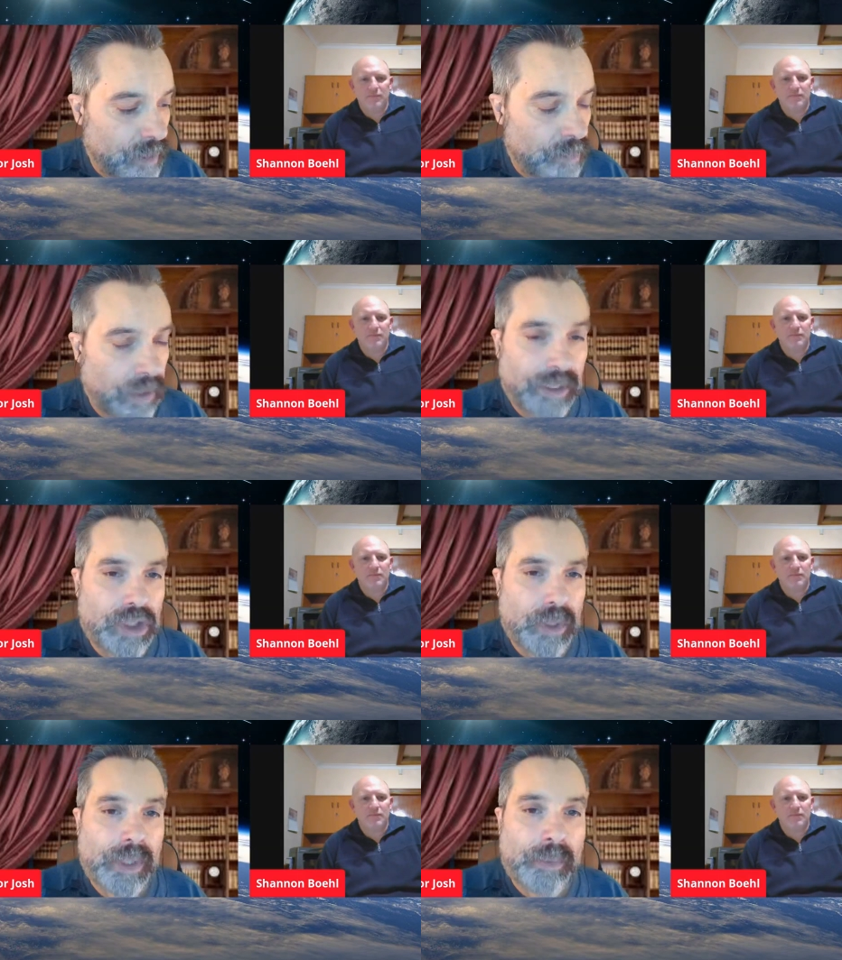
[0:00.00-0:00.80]
Speaker 1: But let's
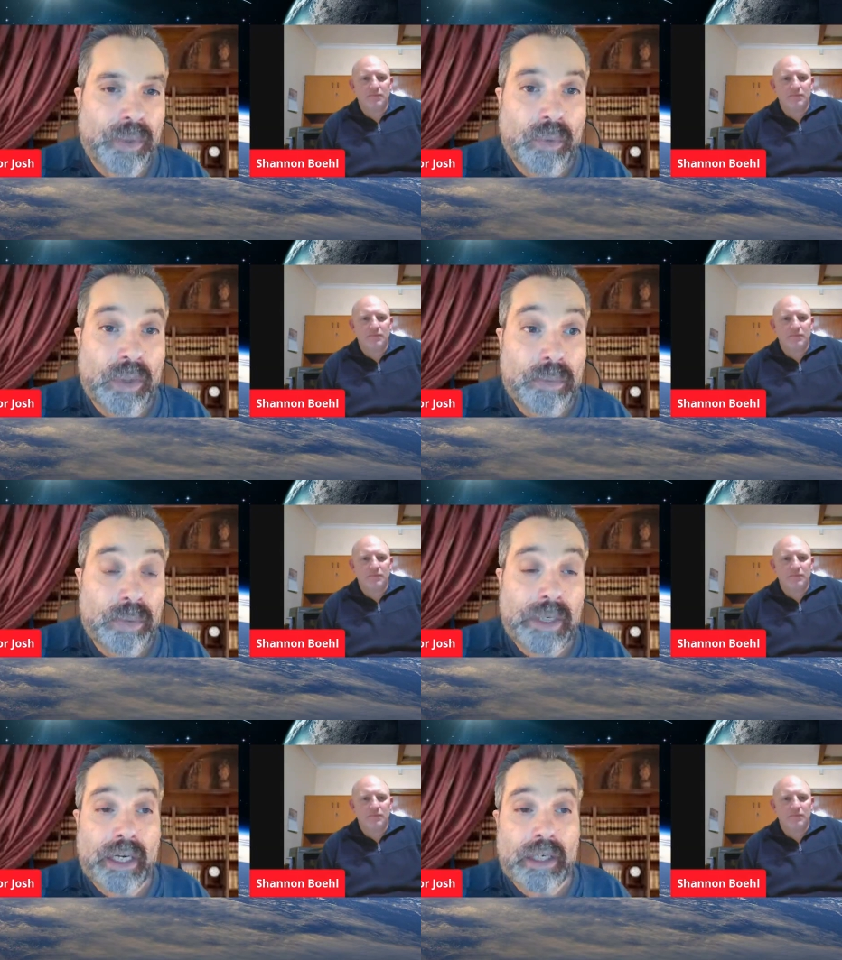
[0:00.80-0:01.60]
open up with a word of
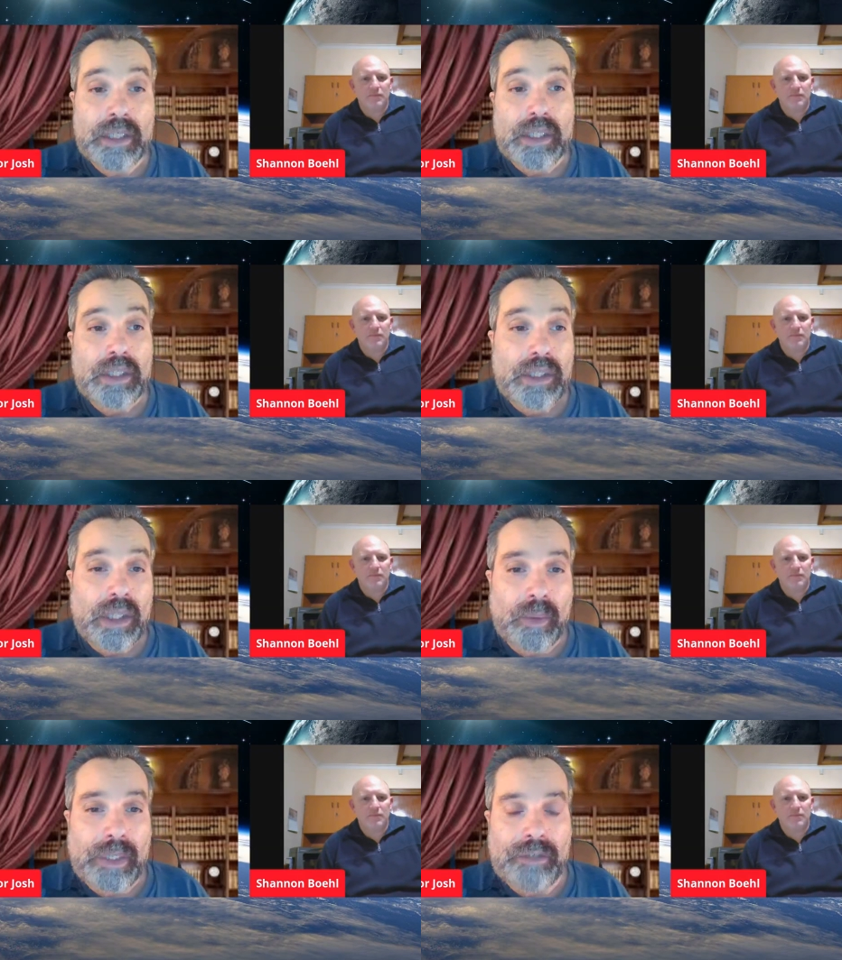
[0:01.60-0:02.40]
prayer.
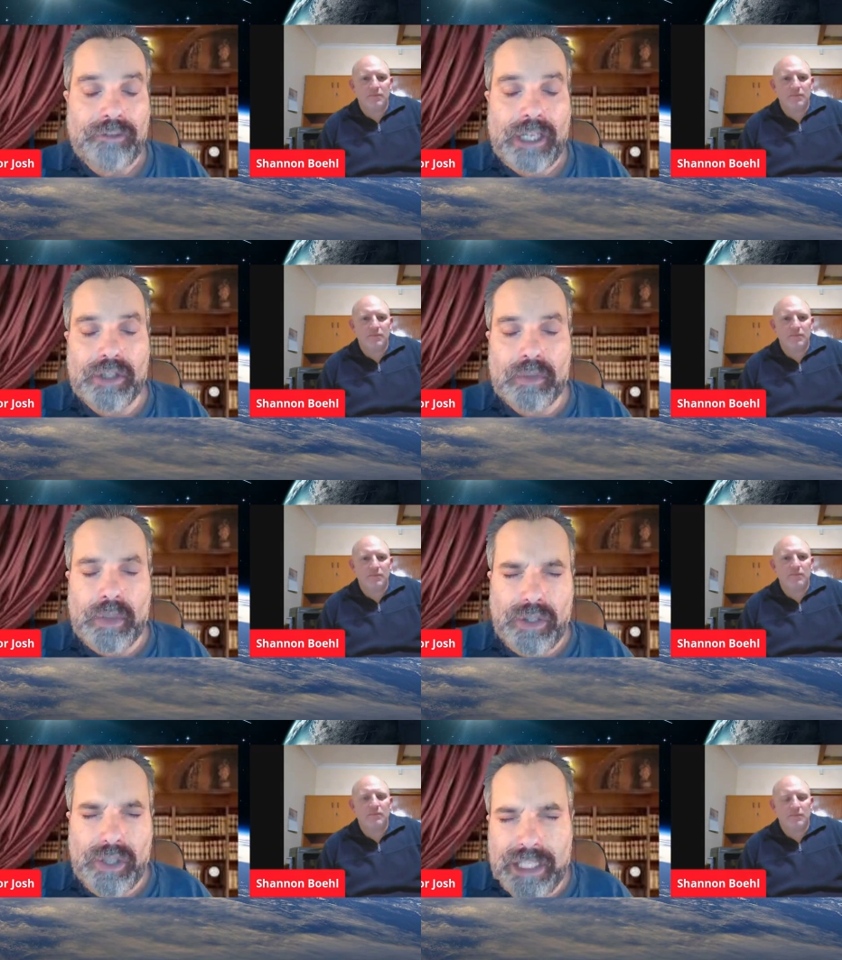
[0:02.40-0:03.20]
All right. Father,
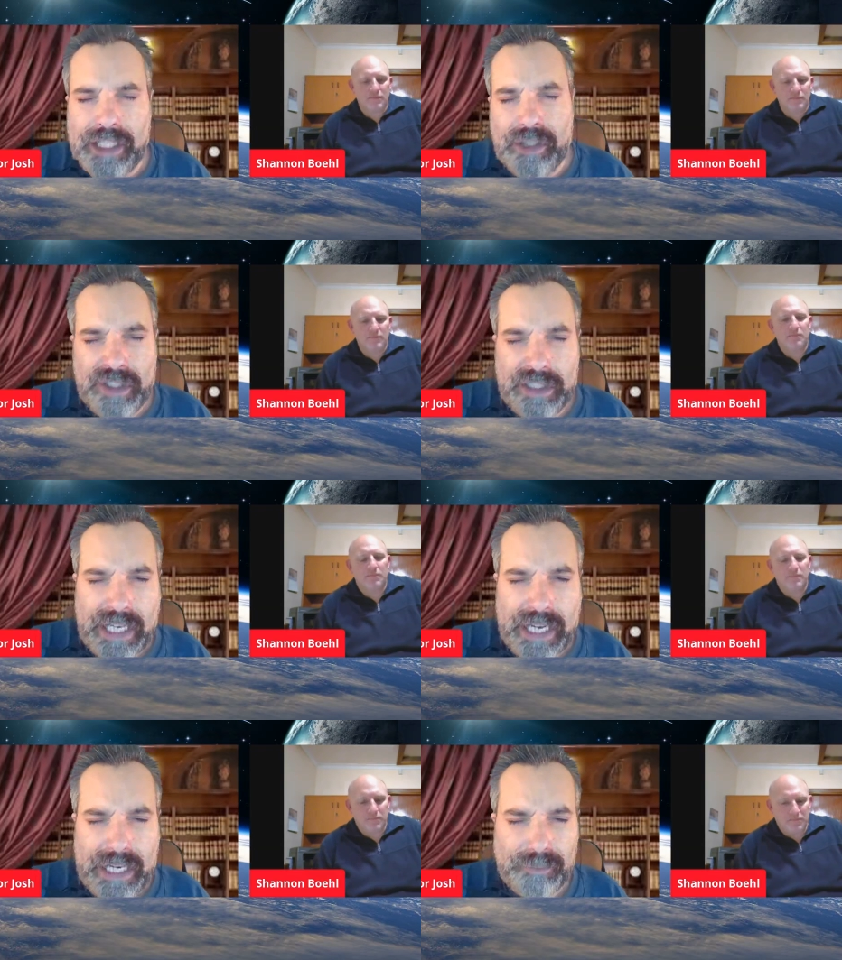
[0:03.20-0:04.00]
we thank you
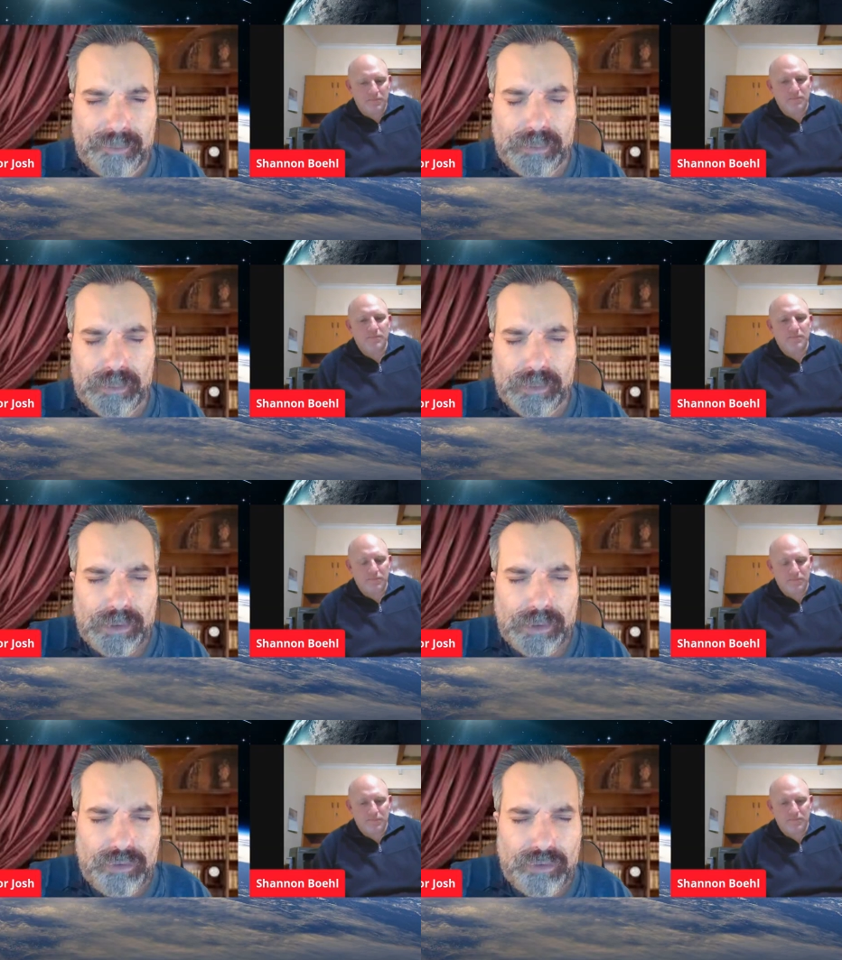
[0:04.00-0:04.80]
today
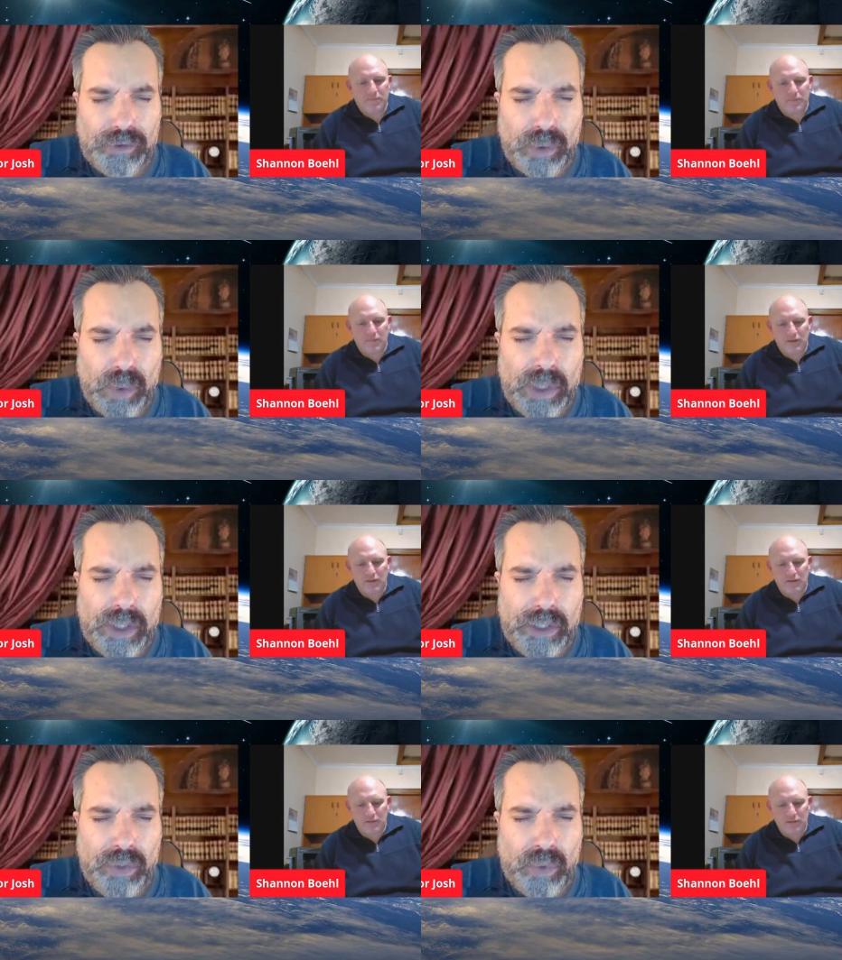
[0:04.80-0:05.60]
for,
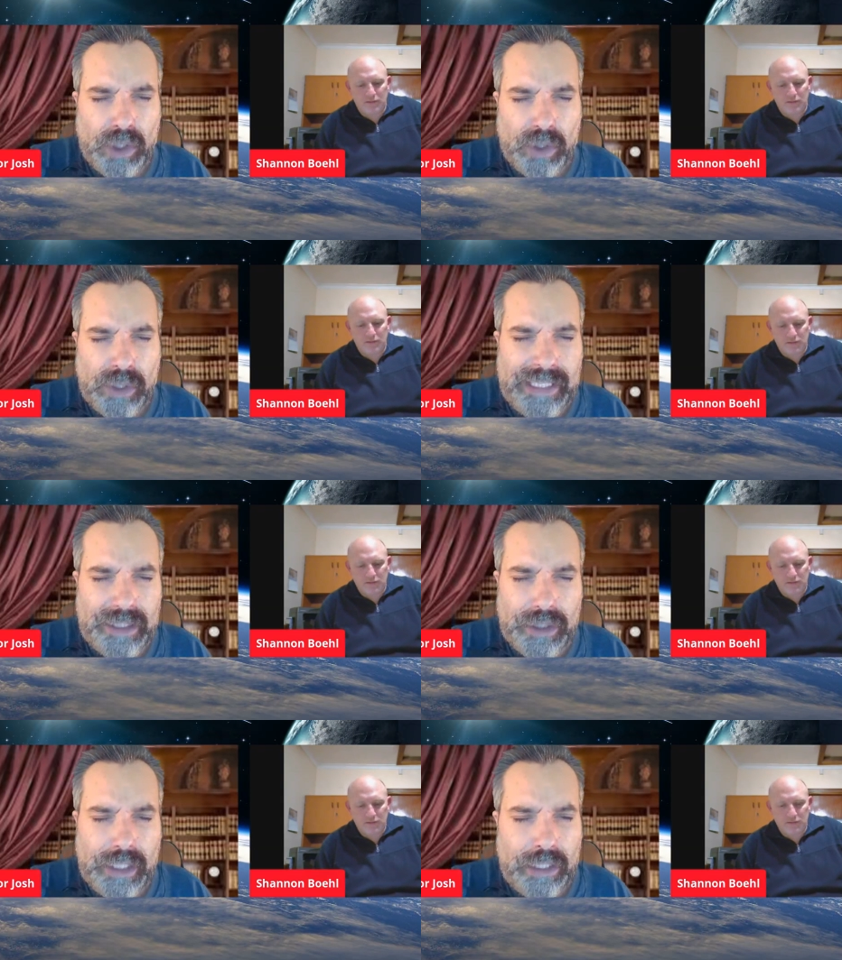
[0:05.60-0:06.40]
Lord, your
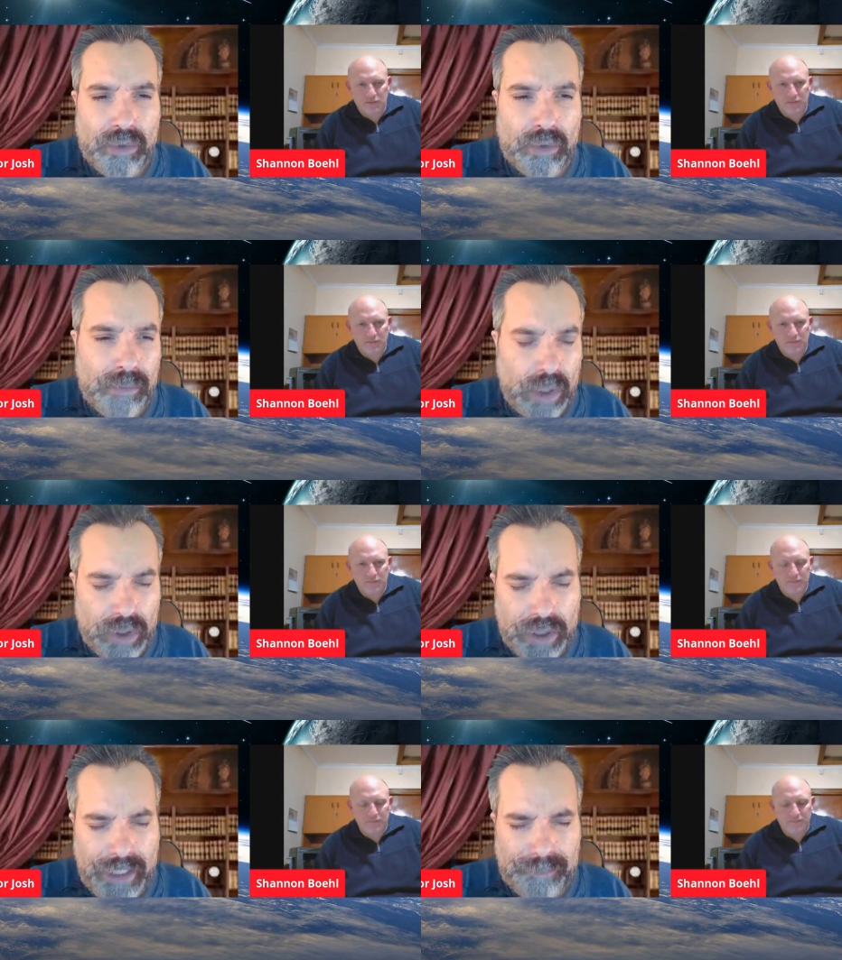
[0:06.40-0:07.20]
grace and your
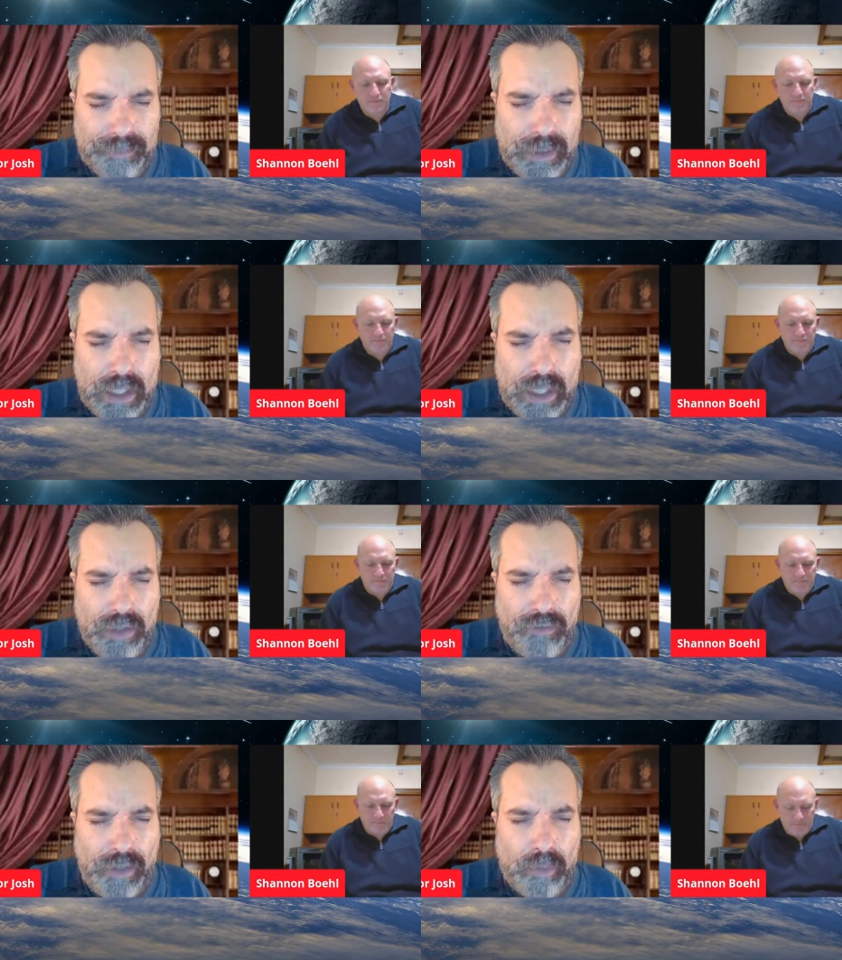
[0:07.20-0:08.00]
mercy.
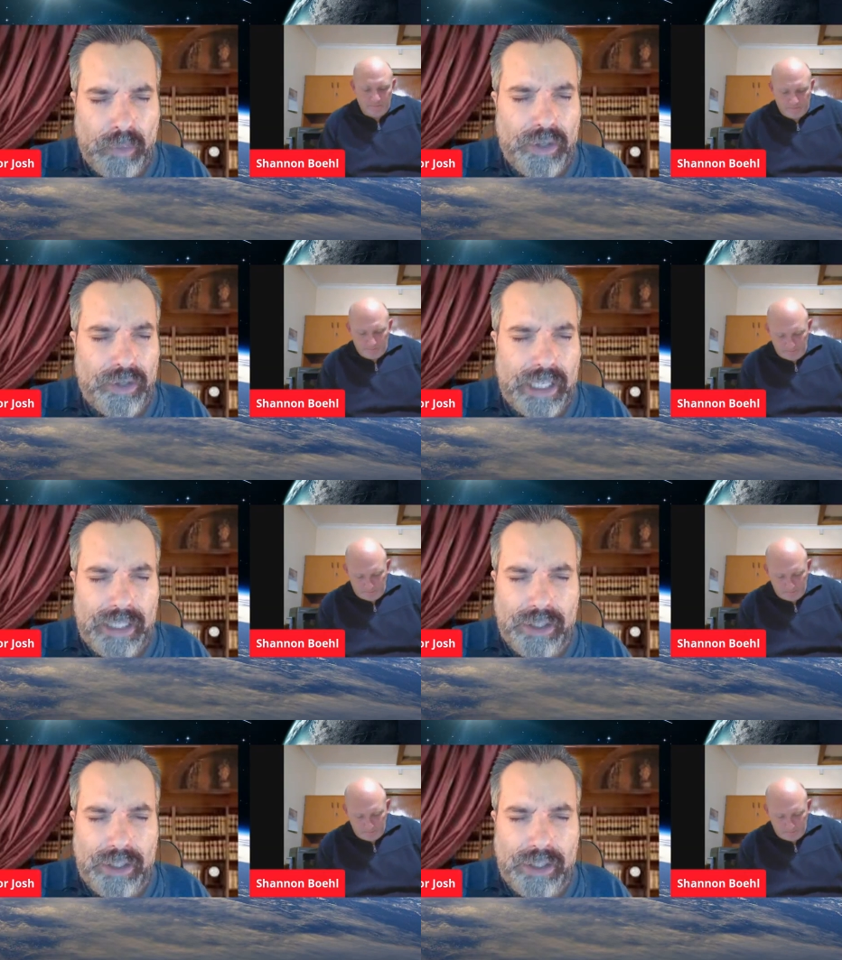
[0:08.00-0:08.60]
Father, we thank